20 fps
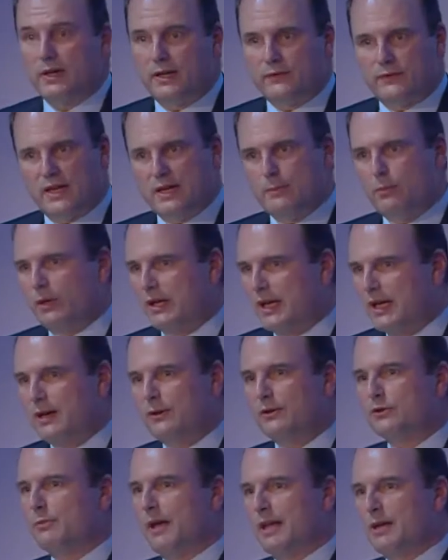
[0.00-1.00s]
if anybody here
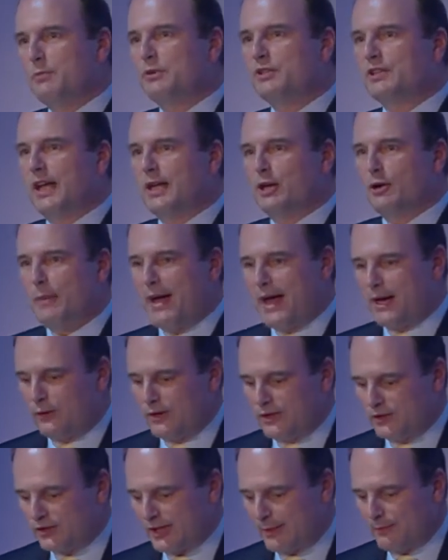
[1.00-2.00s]
has made a potato battery,
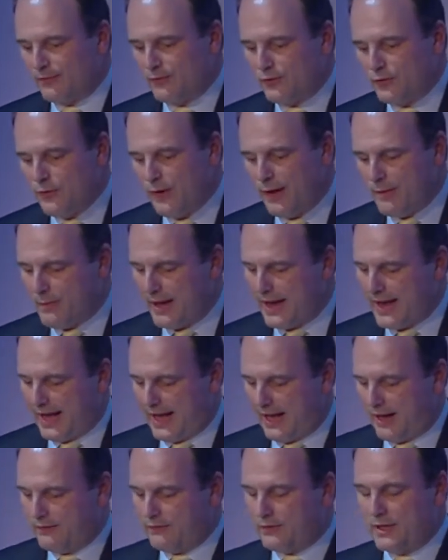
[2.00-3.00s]
and some of you may
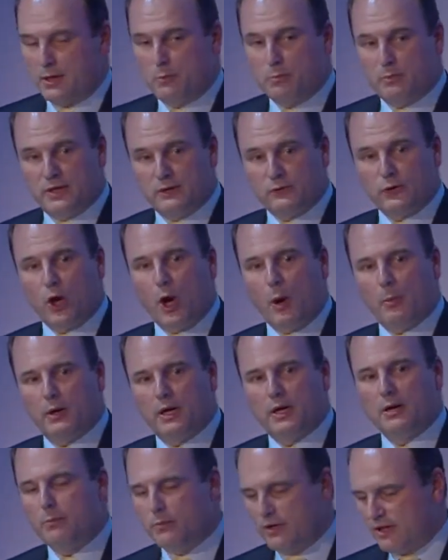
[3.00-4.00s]
have, then a bit of
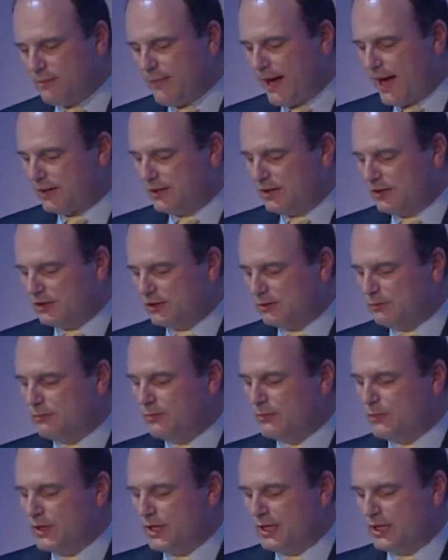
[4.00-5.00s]
copper, a bit of magnesium
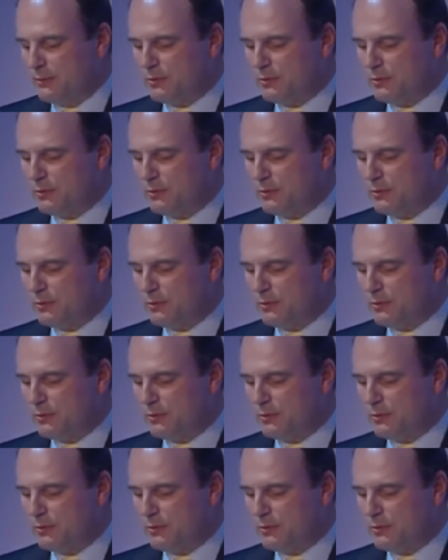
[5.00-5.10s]
in a